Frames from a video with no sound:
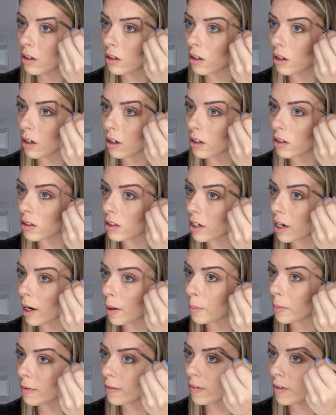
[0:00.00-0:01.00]
on
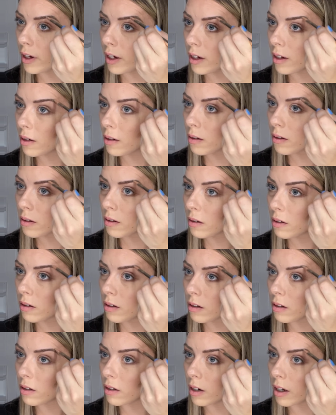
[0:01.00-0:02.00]
top of it,
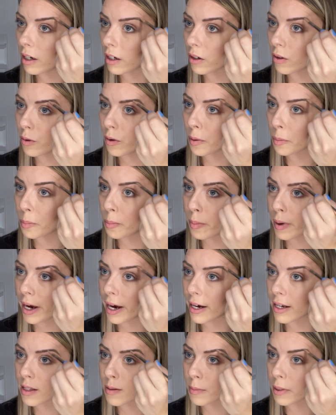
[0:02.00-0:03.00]
not going
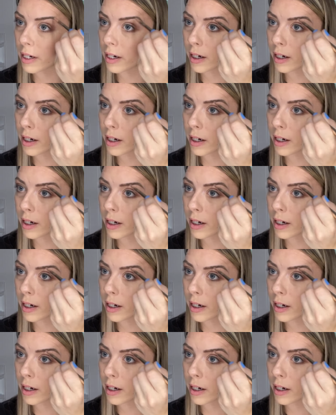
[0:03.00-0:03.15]
past my